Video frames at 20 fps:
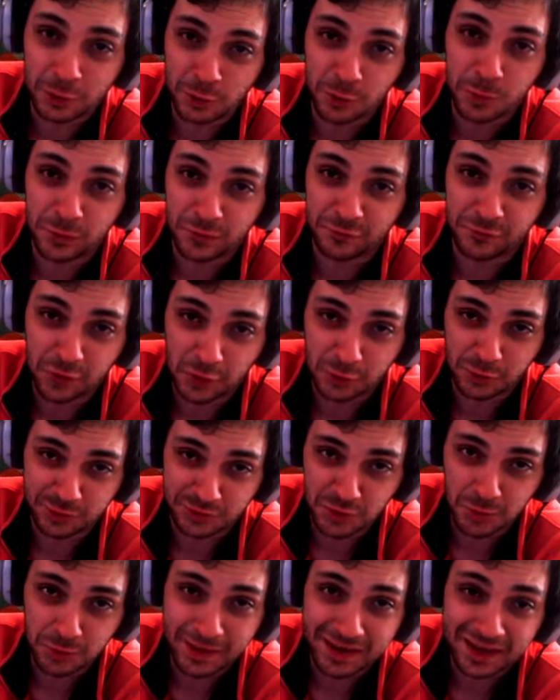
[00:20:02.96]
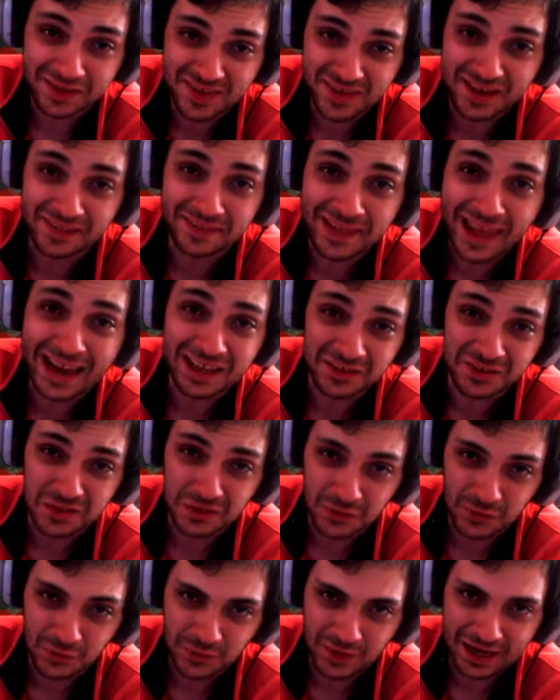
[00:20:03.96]
for the first 2 minutes, and that is
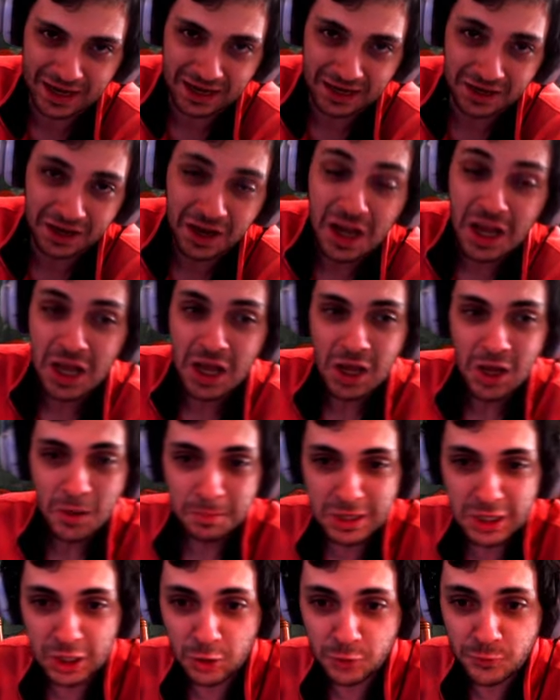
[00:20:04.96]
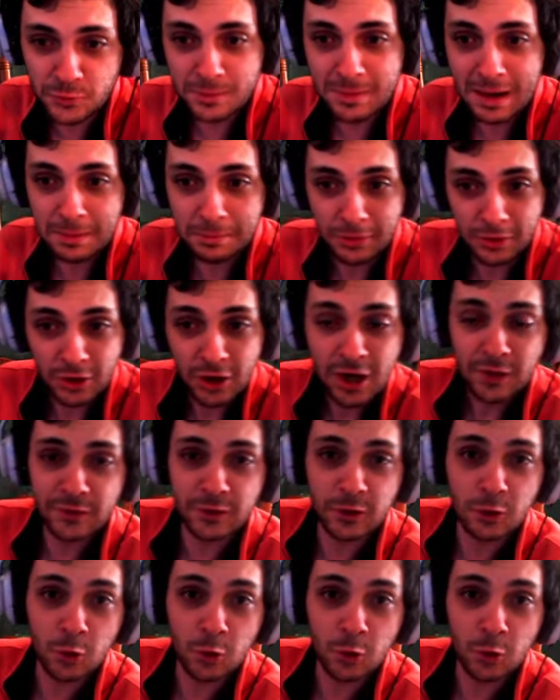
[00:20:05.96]
insane. Because remember, there are